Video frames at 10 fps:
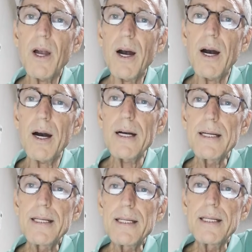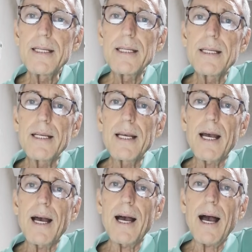I
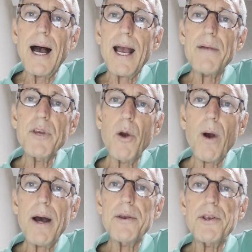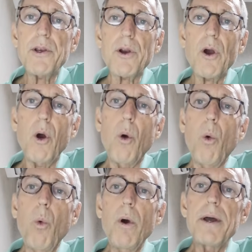have no idea
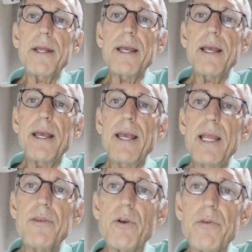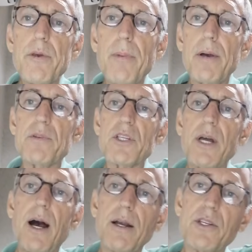what either of the above
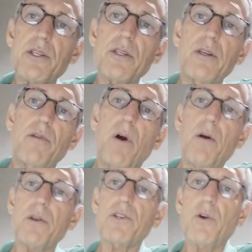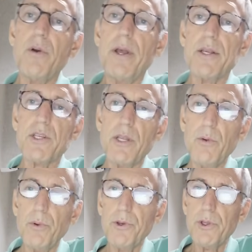stocks, Novartis or Nestle,
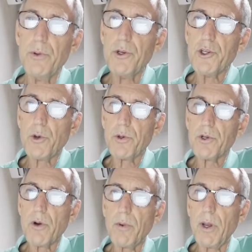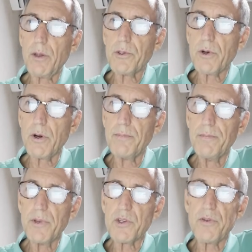will do short-term or long-term
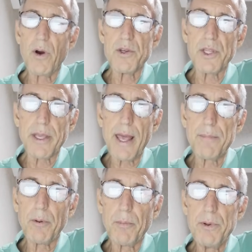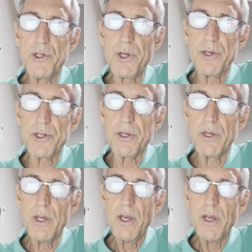as far as the capital appreciation.